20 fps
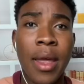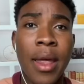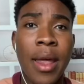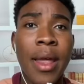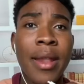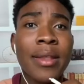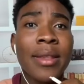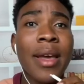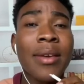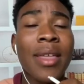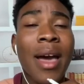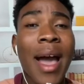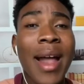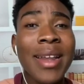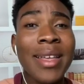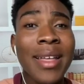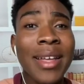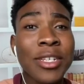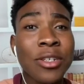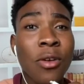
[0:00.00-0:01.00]
Now, the
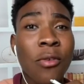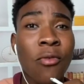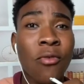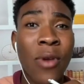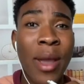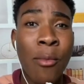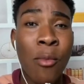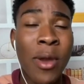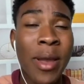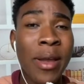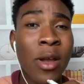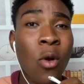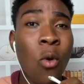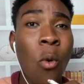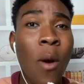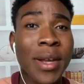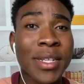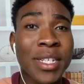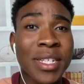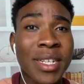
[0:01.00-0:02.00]
ideological framework in
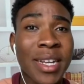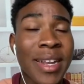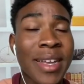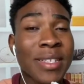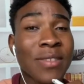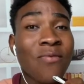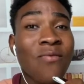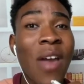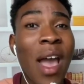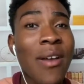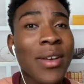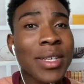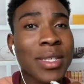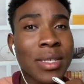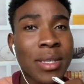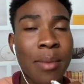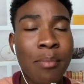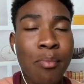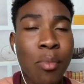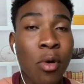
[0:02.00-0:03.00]
question is very
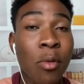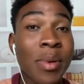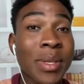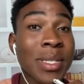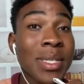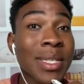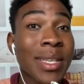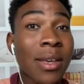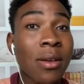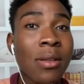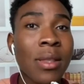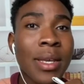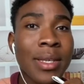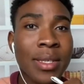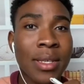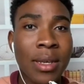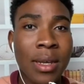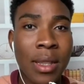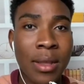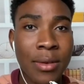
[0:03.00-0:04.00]
simple, but still
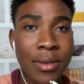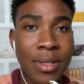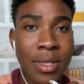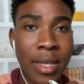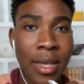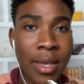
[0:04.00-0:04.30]
listen closely.